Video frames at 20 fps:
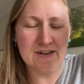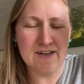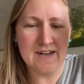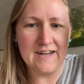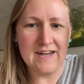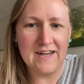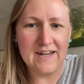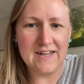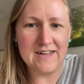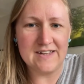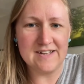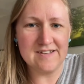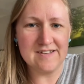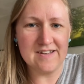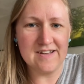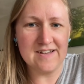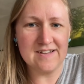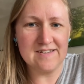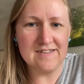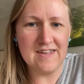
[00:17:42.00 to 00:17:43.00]
and this
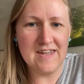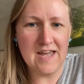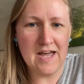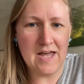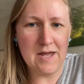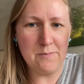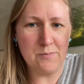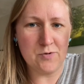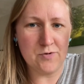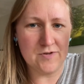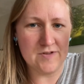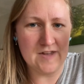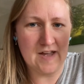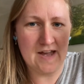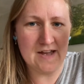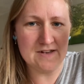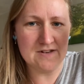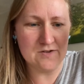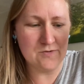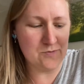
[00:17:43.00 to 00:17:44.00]
is the April
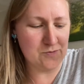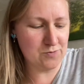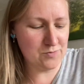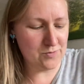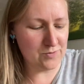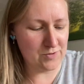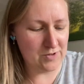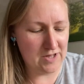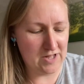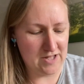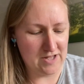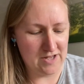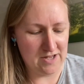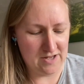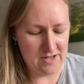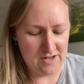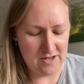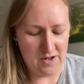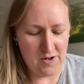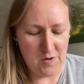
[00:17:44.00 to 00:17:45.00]
set, all
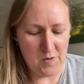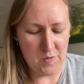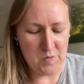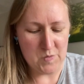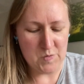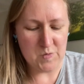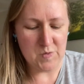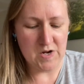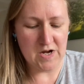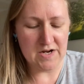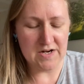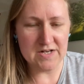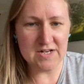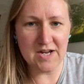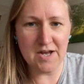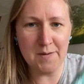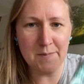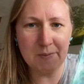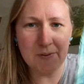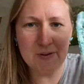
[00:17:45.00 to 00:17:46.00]
worked
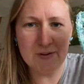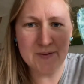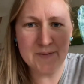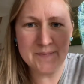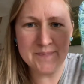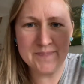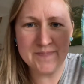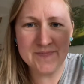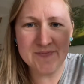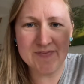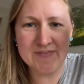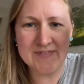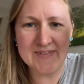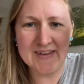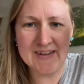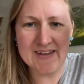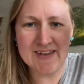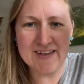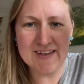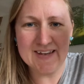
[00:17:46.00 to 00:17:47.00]
up
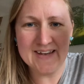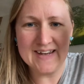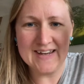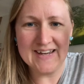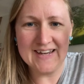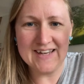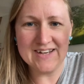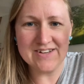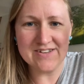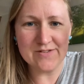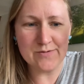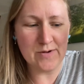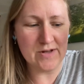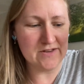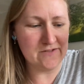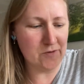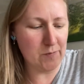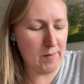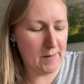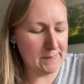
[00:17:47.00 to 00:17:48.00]
into
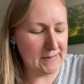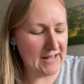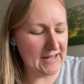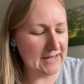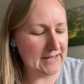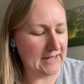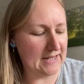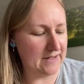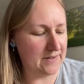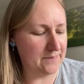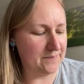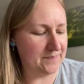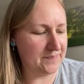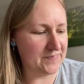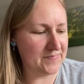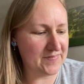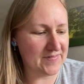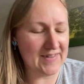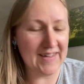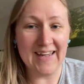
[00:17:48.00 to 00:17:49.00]
squares for my blanket.
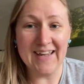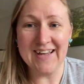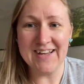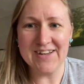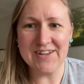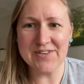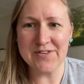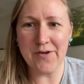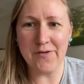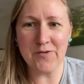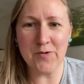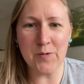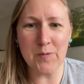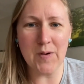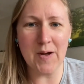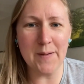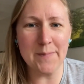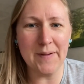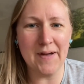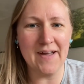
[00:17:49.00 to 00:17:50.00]
So I've got
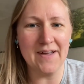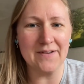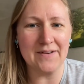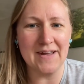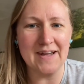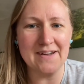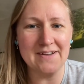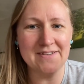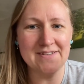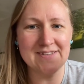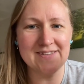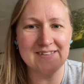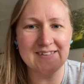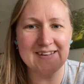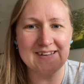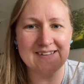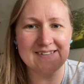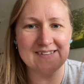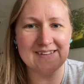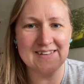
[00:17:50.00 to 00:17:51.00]
quite a pile now. So
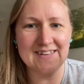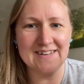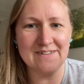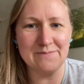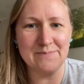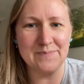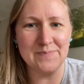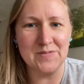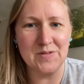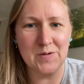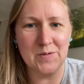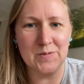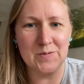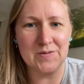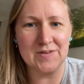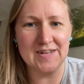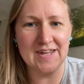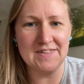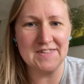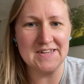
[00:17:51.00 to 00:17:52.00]
these are them all
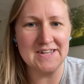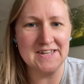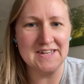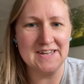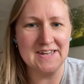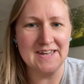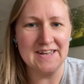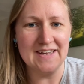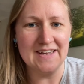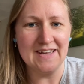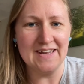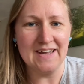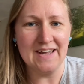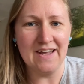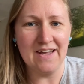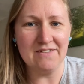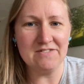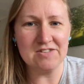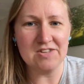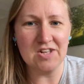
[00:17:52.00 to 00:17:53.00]
together.
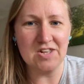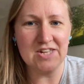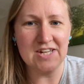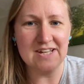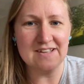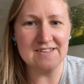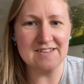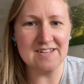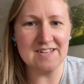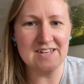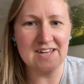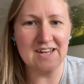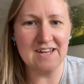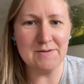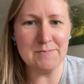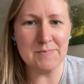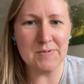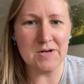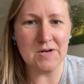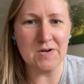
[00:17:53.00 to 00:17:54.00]
I haven't sewn the ends in yet
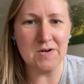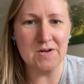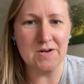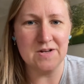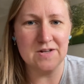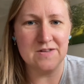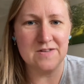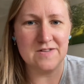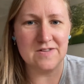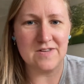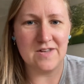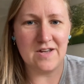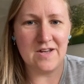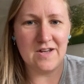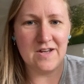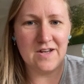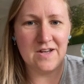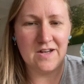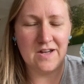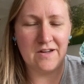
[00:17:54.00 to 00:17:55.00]
because
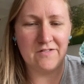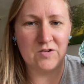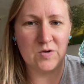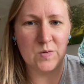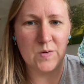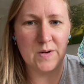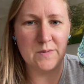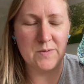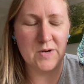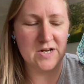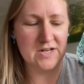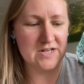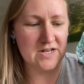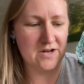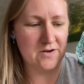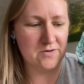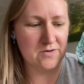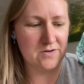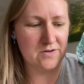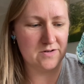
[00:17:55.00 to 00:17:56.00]
I haven't quite worked out